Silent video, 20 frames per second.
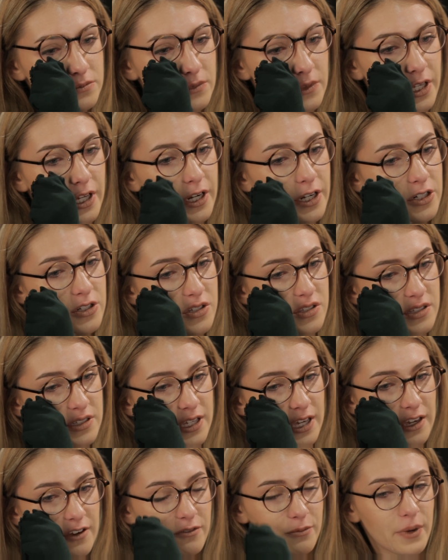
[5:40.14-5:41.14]
And I just
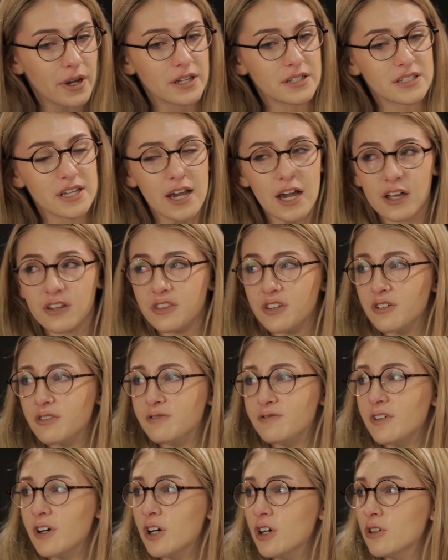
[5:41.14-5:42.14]
gave my dad the
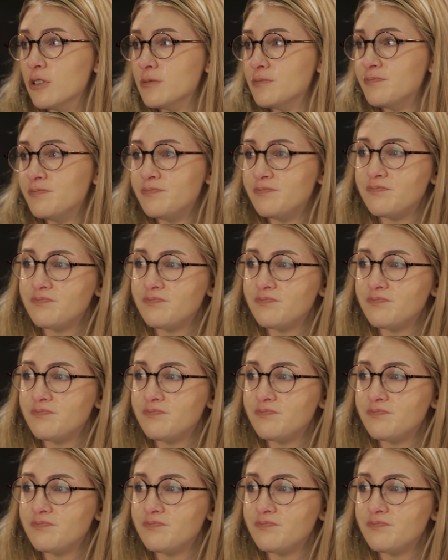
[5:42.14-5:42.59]
phone.